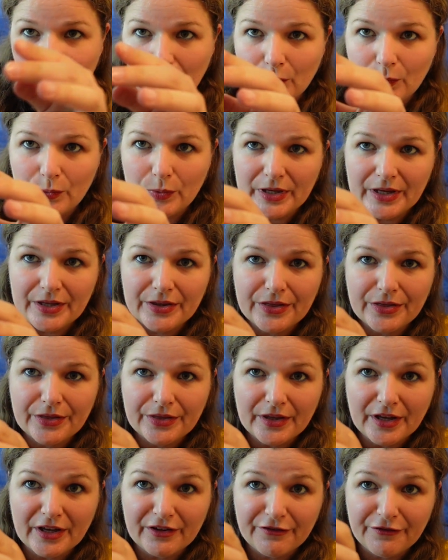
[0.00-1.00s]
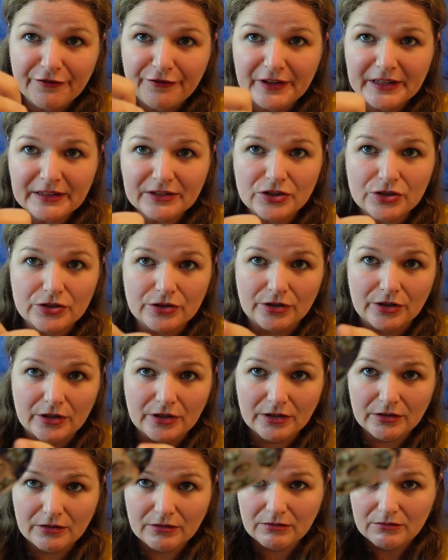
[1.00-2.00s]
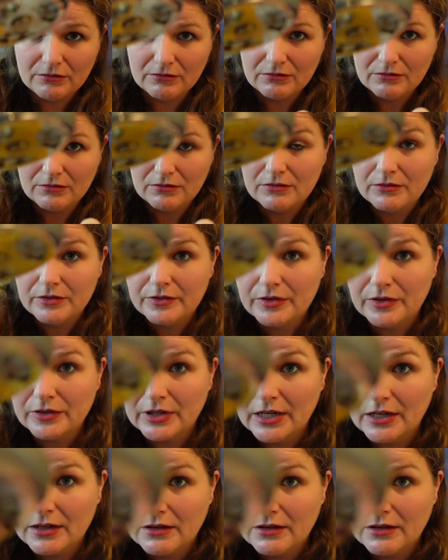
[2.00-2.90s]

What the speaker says: with a filter. Sorry,